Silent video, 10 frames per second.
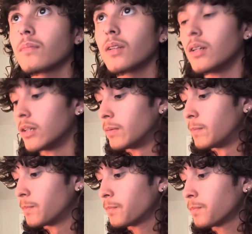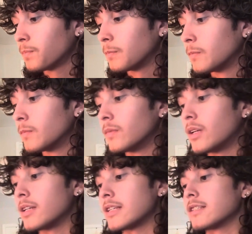
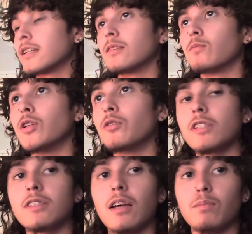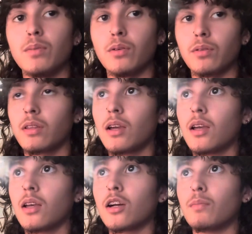As I said, we noticed that both
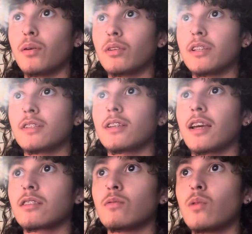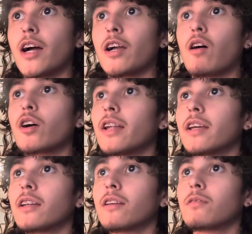components x and y are
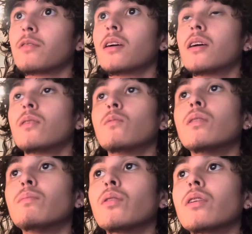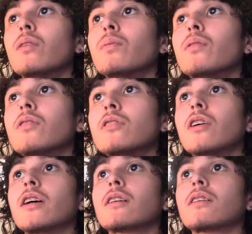negative. When both the components
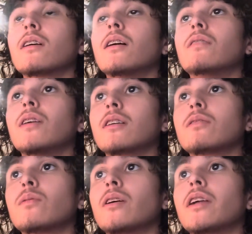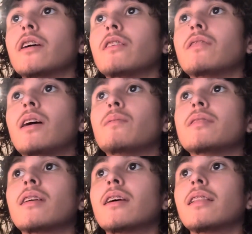of x and y are negative, that means
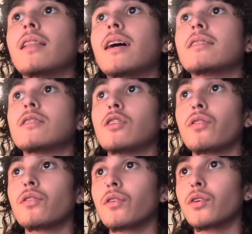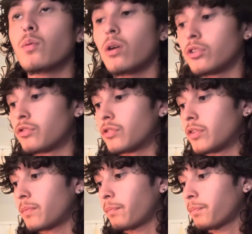that it lies in the third quadrant.
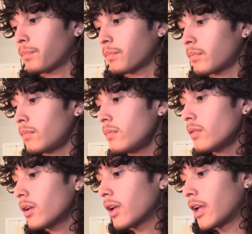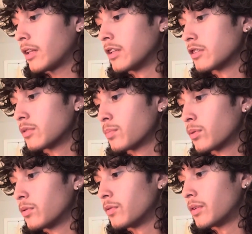And this is
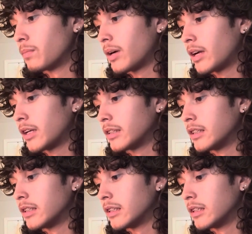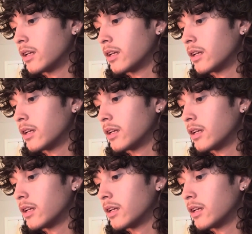proven by the